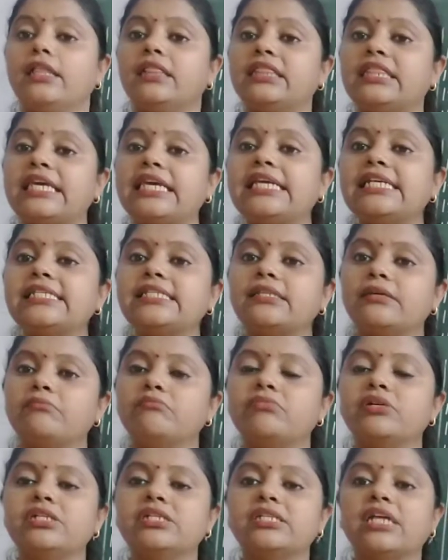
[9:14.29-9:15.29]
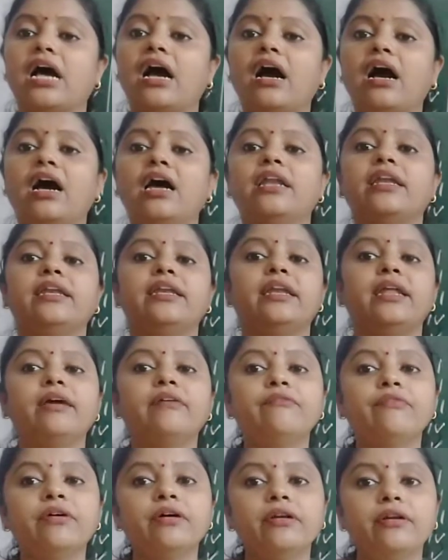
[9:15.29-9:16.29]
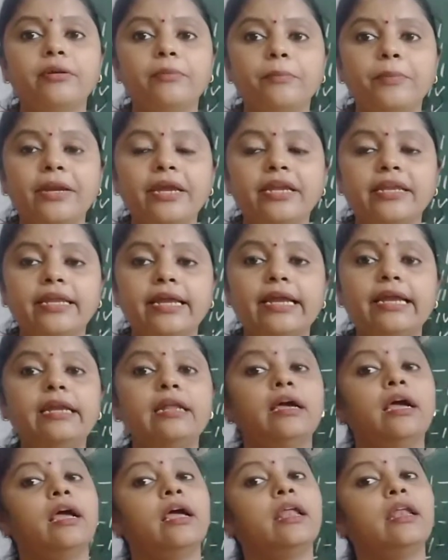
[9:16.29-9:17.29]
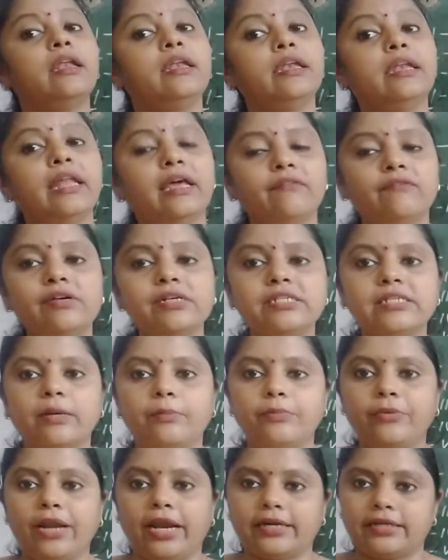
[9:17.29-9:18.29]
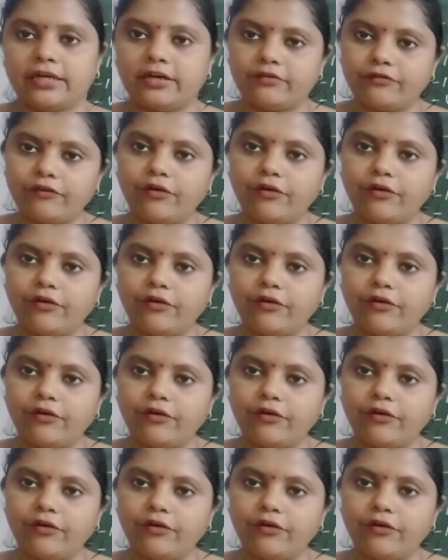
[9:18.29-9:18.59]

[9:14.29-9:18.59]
these symbols are never repeated, never subtracted.